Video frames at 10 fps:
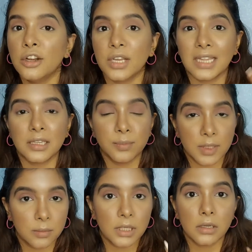to get the
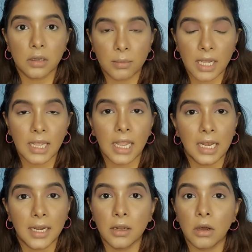pigment on my
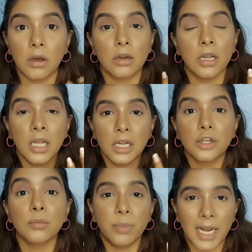eyelid or
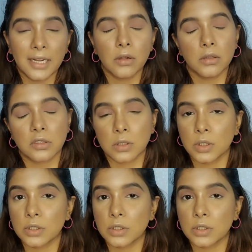to blend also.